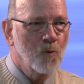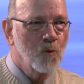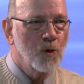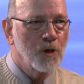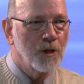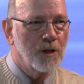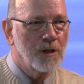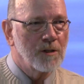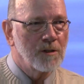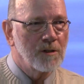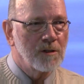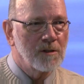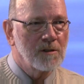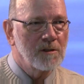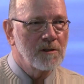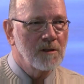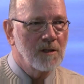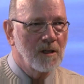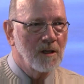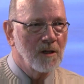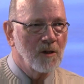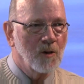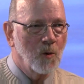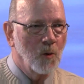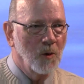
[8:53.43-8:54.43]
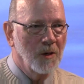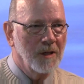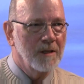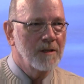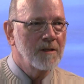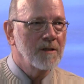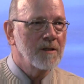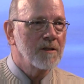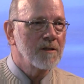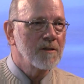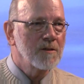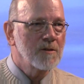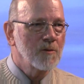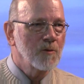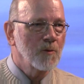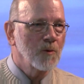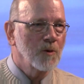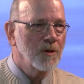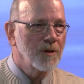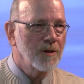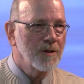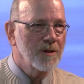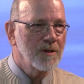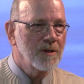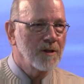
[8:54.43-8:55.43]
real
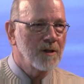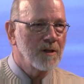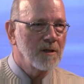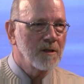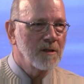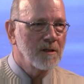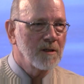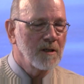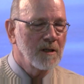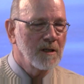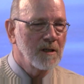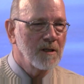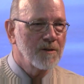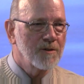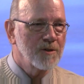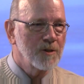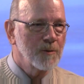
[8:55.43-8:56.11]
acquaintance with uh,